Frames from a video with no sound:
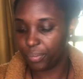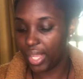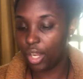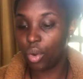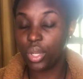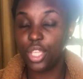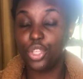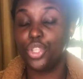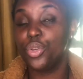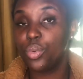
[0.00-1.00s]
And only
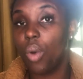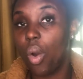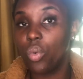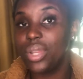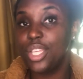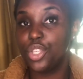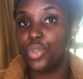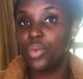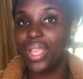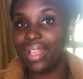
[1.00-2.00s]

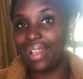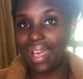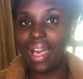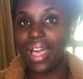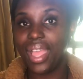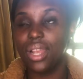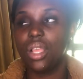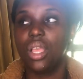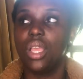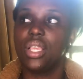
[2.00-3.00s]
you and God
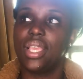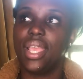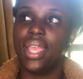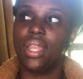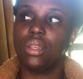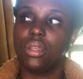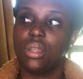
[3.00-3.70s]
can